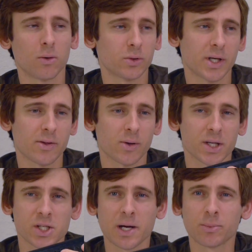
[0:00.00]
only other
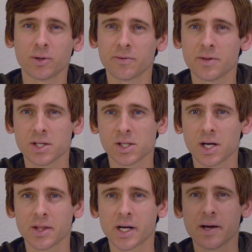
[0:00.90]
example of this
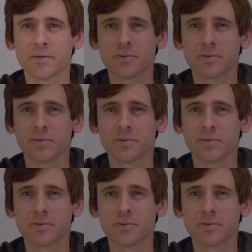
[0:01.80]
gun that I've